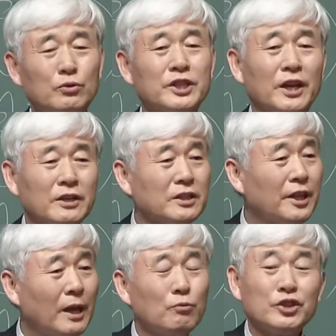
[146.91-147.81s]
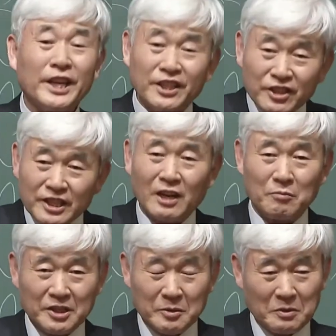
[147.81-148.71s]
to the amount of fortune a
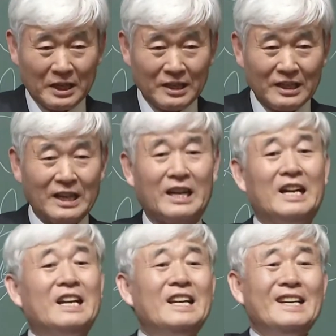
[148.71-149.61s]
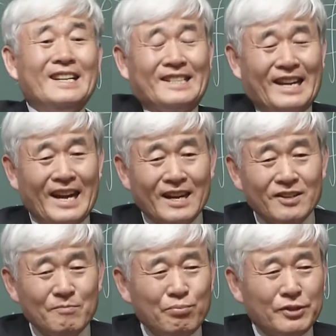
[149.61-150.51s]
person has. It
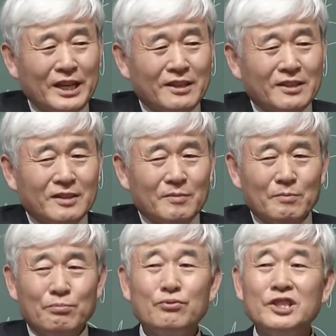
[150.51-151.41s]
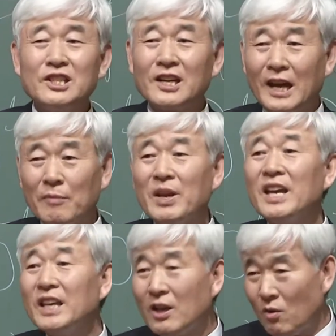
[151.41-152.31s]
goes, a great
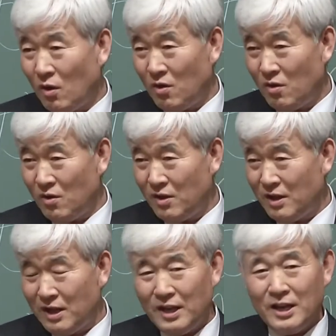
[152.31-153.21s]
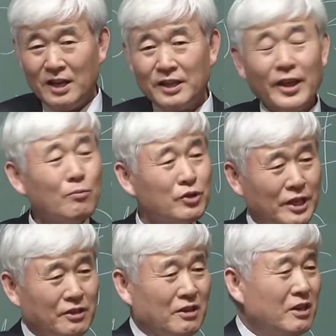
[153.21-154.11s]
fortune depends on luck,
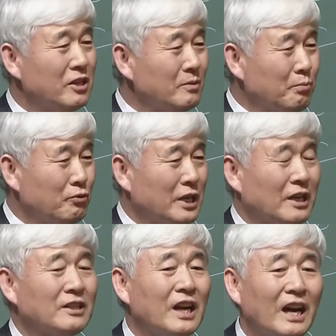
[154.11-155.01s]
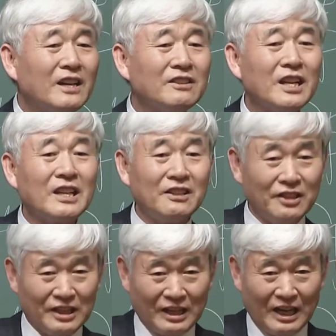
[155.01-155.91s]
a small one on
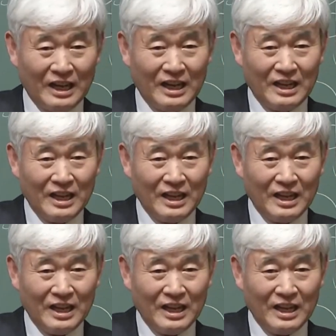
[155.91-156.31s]
diligence.